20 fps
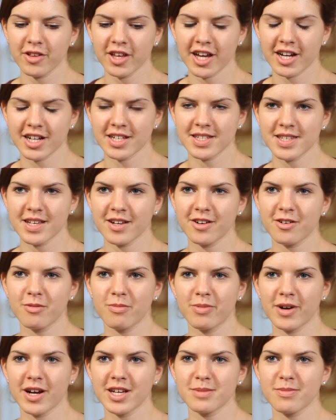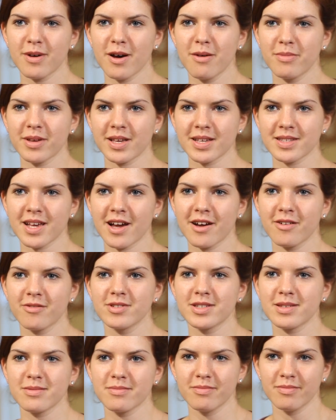only had a single breast pump because I
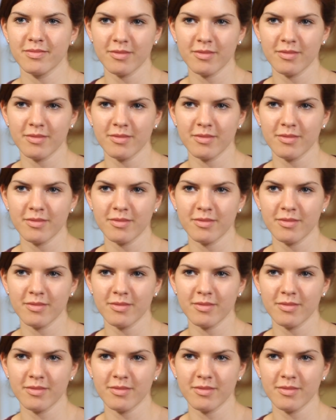was